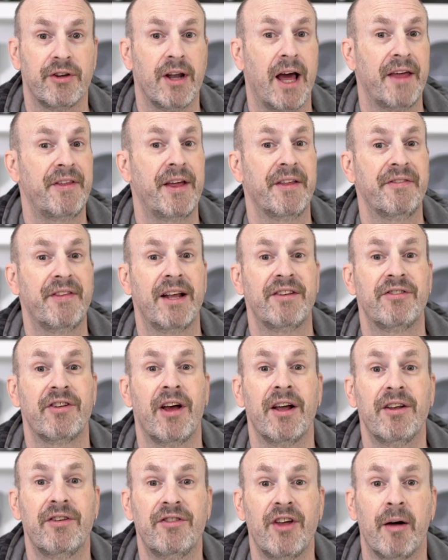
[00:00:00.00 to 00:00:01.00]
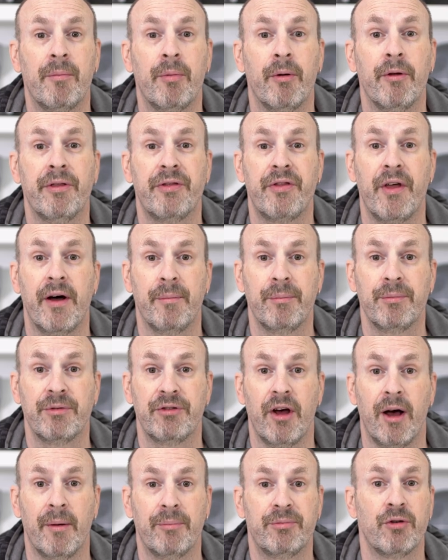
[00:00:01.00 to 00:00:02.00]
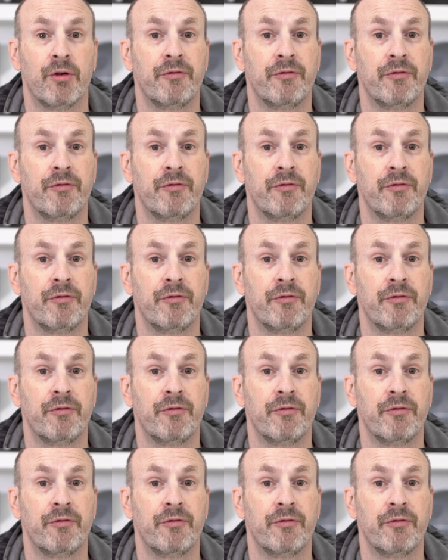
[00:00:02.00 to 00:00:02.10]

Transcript: And I think that's a double thumbs up.